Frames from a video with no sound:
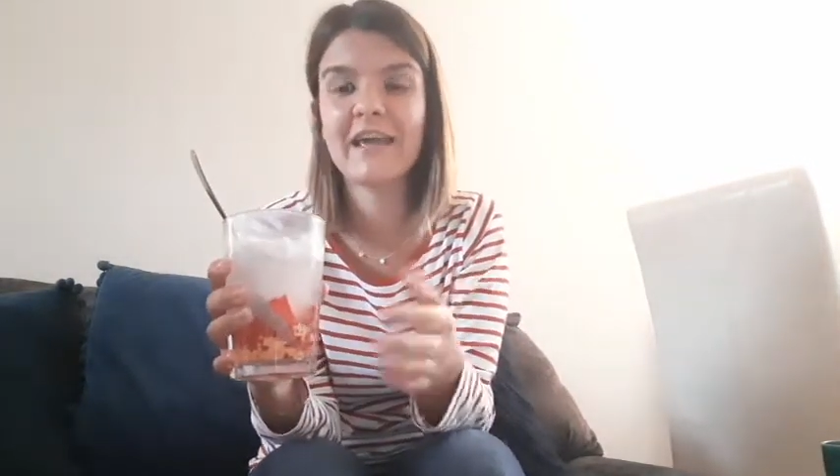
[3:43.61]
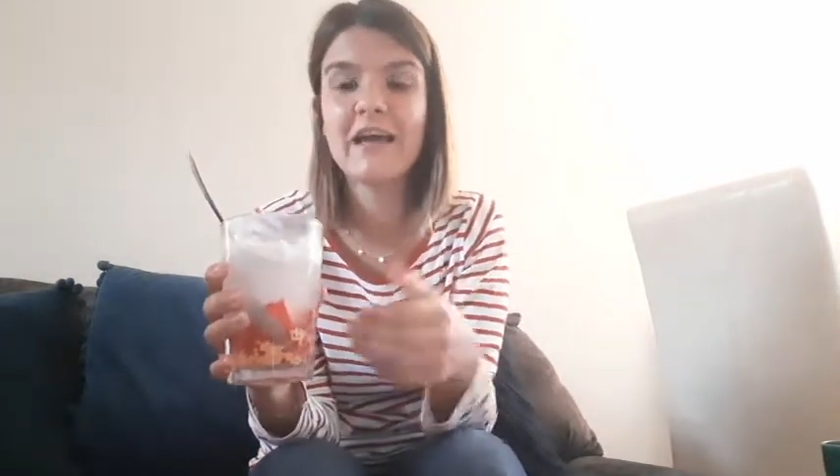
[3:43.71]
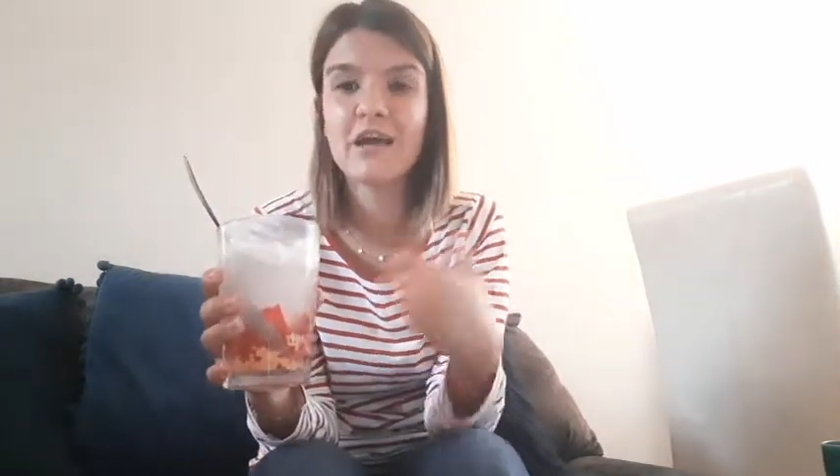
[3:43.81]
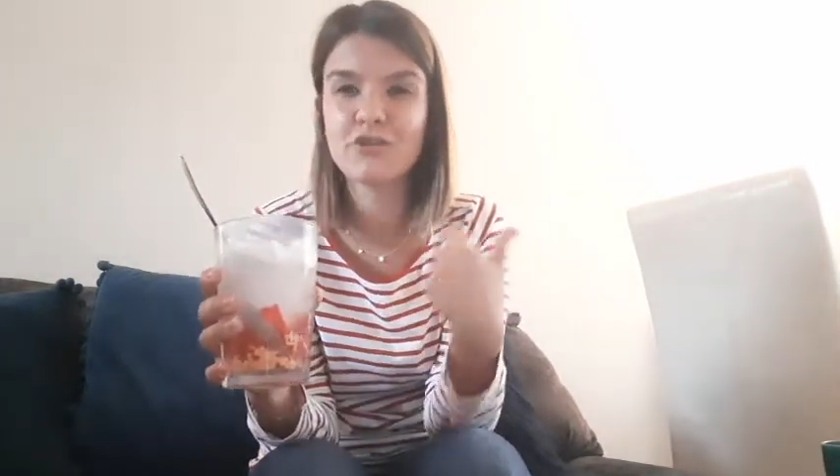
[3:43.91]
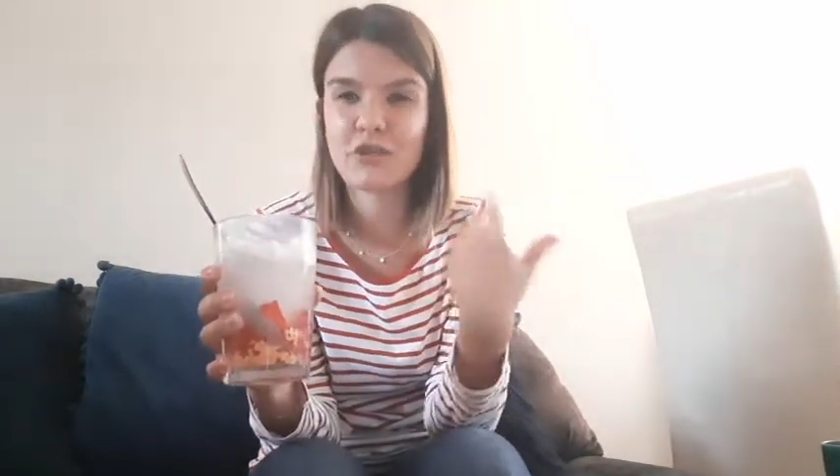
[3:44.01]

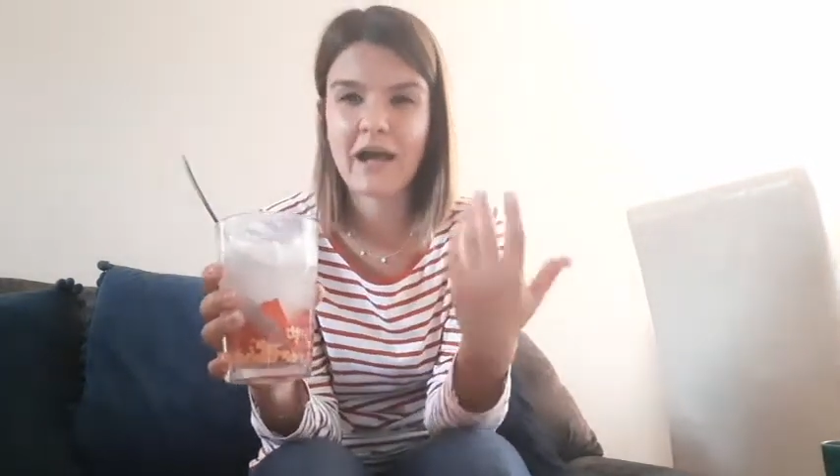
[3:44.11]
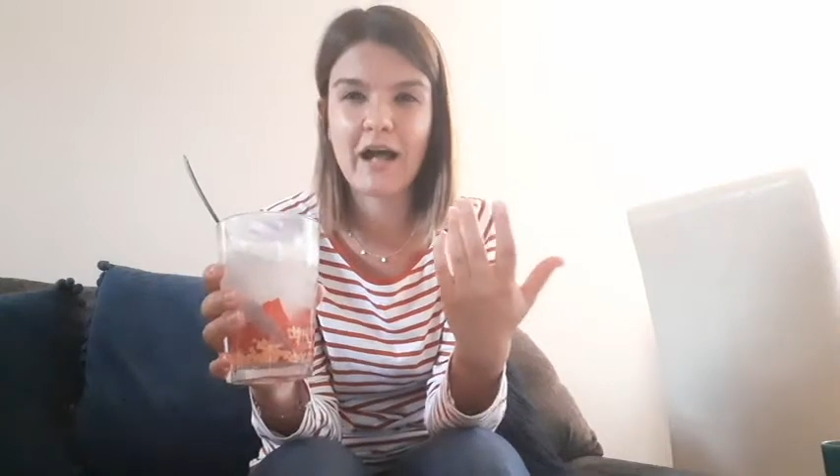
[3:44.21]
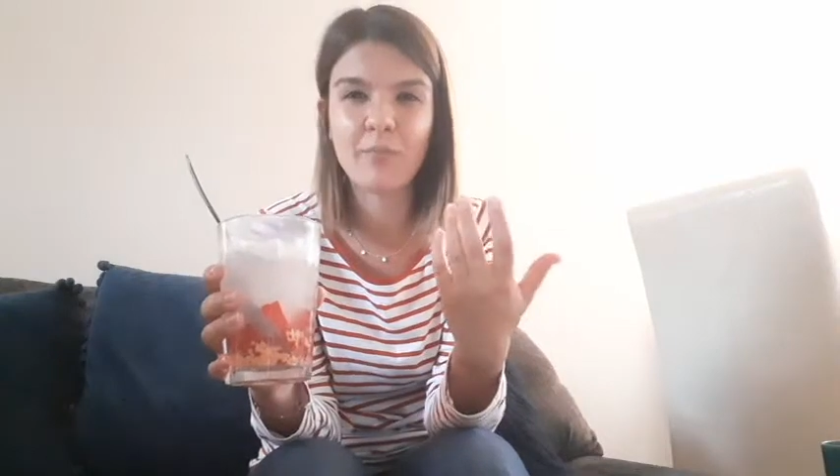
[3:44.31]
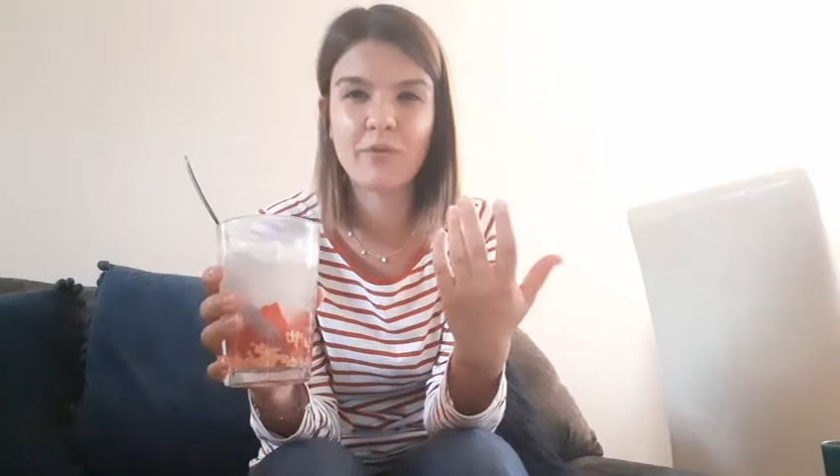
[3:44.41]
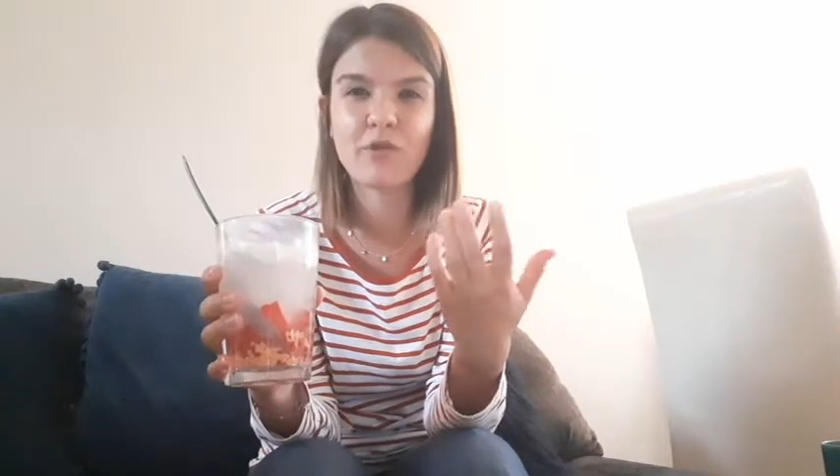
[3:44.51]
to help
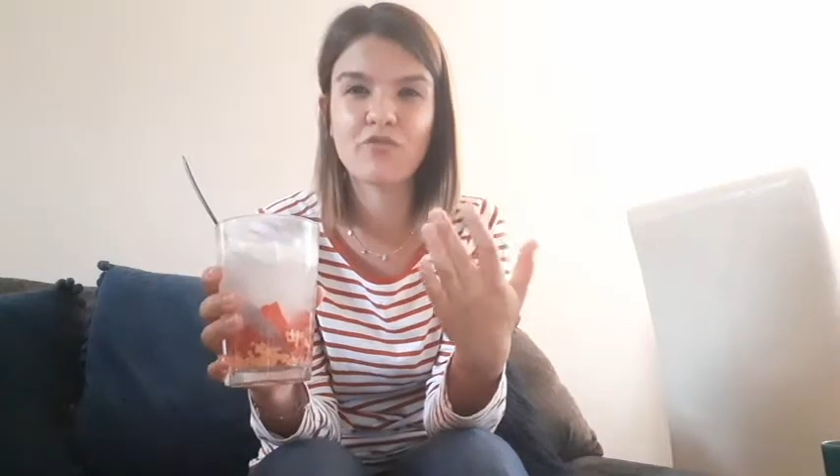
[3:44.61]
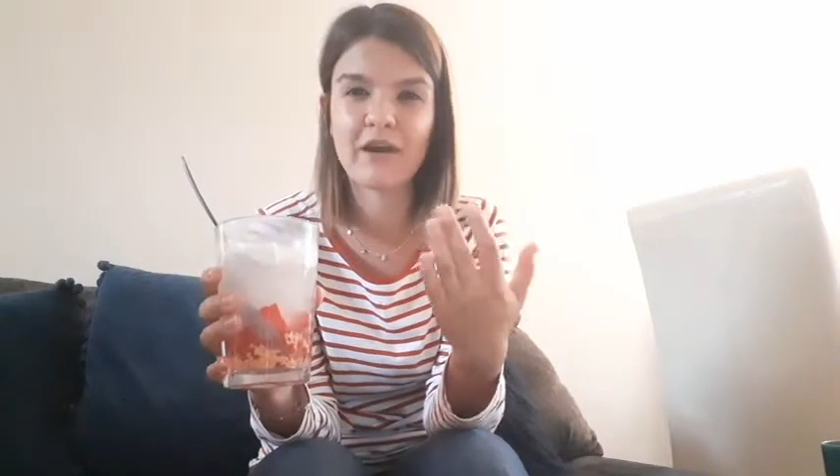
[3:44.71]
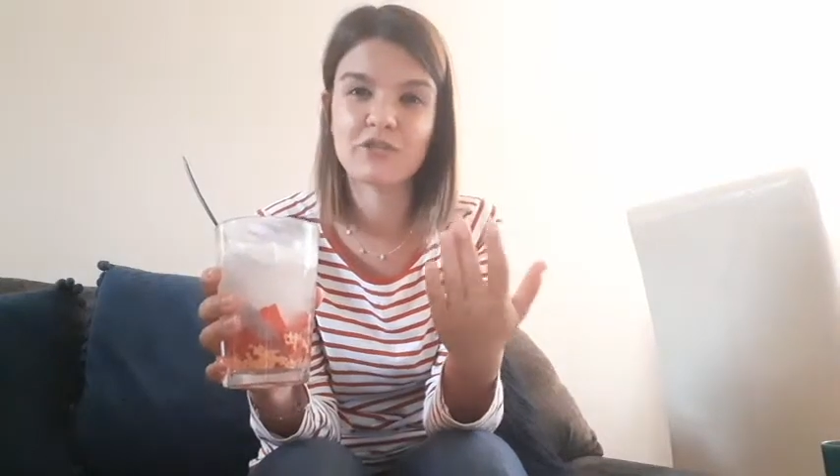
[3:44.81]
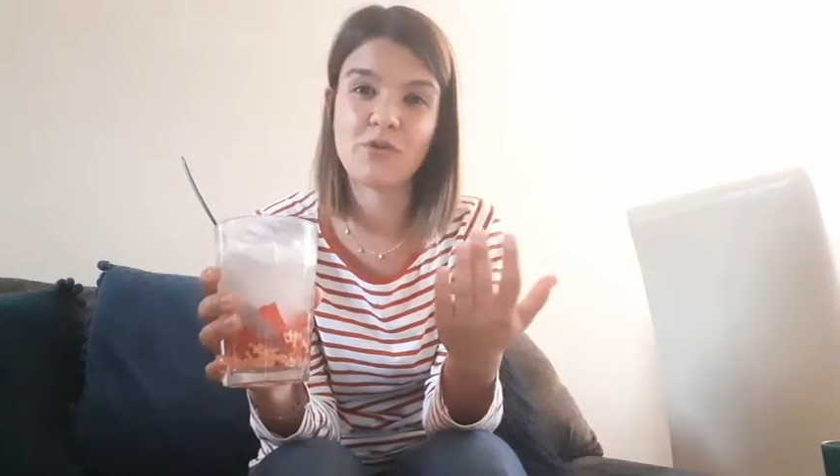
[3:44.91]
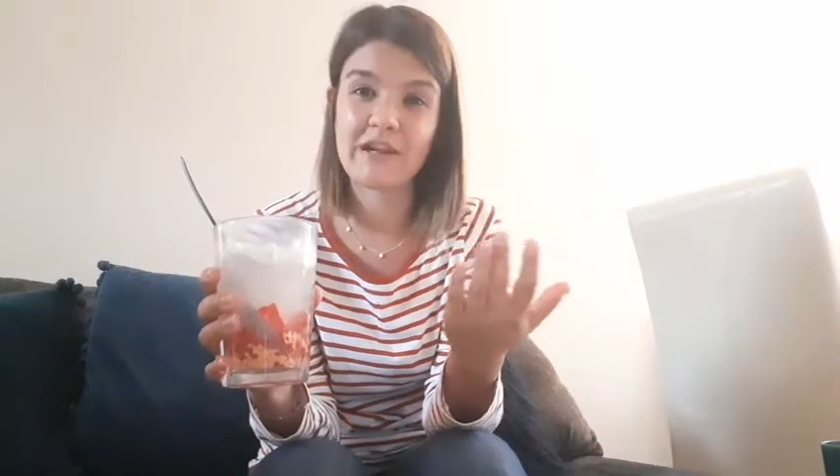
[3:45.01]
you write your
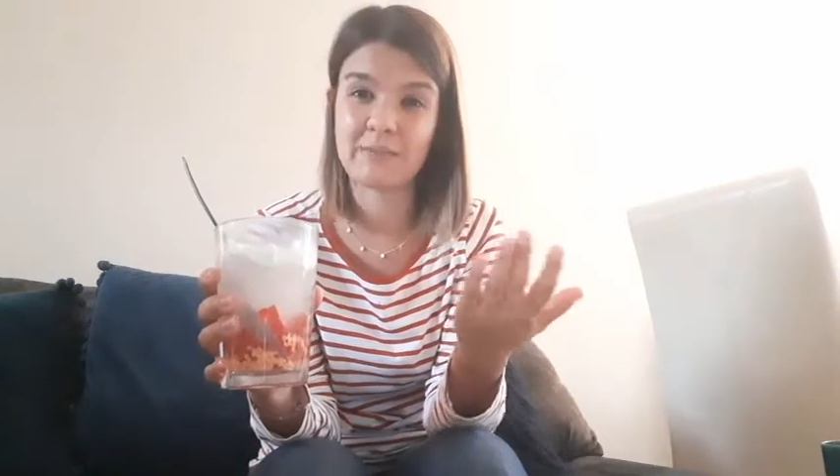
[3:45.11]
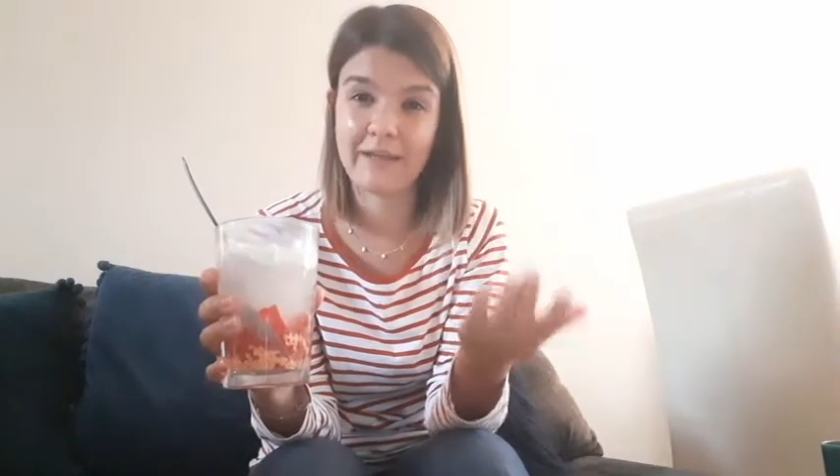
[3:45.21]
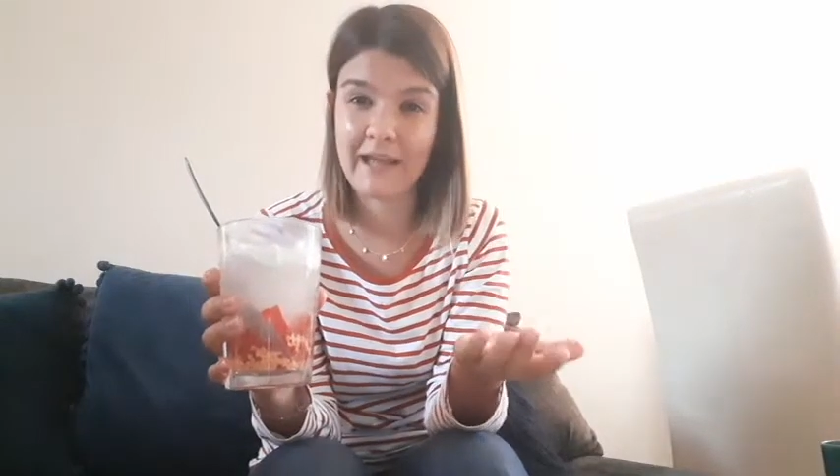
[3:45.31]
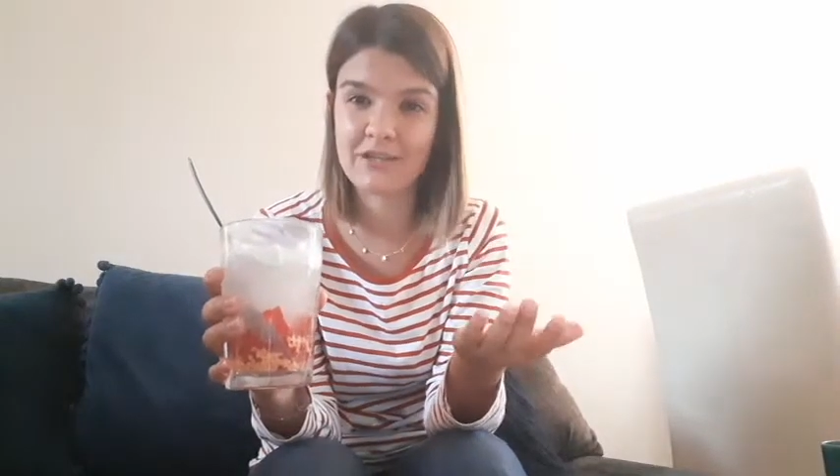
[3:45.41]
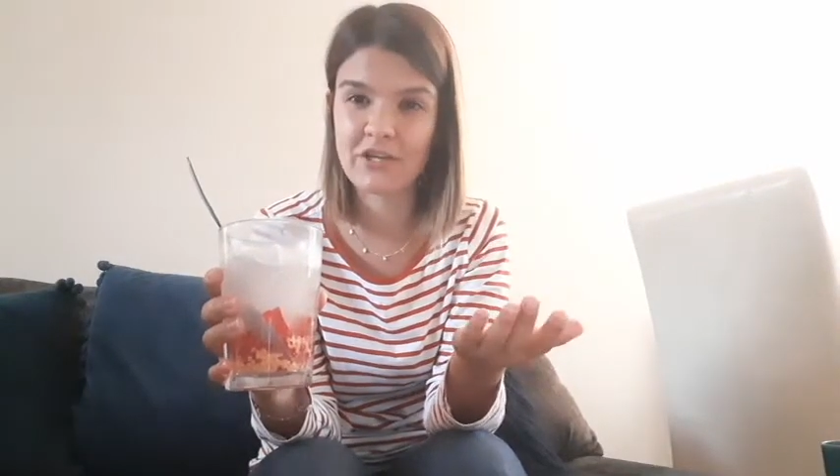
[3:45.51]

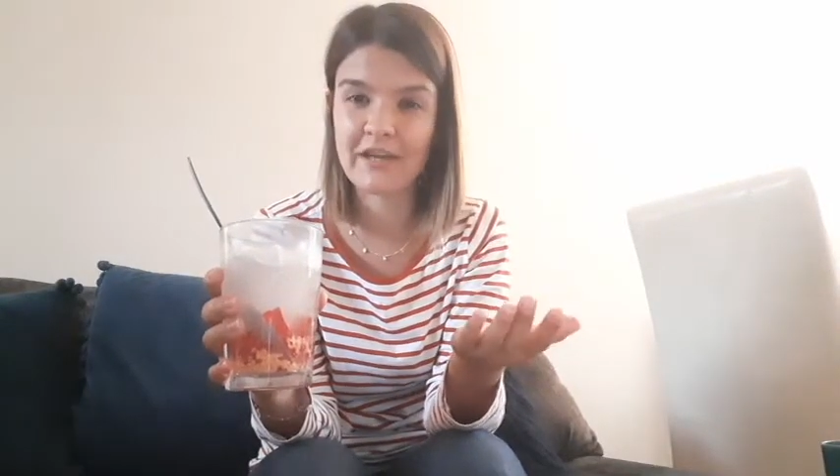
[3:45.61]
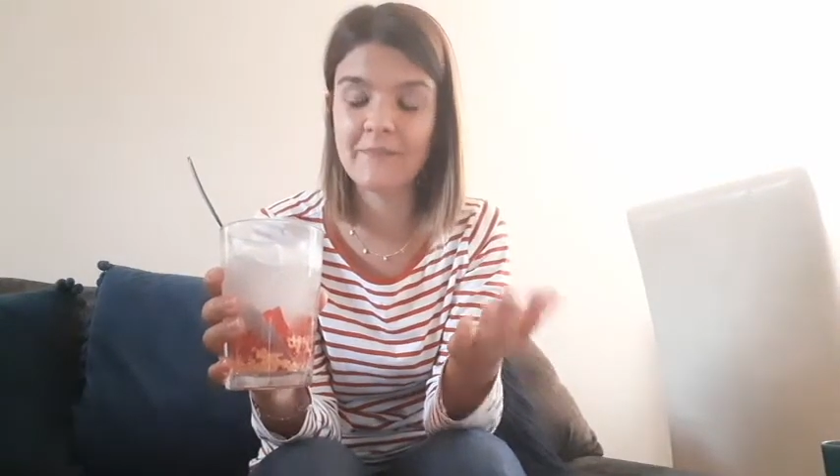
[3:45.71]
explanation.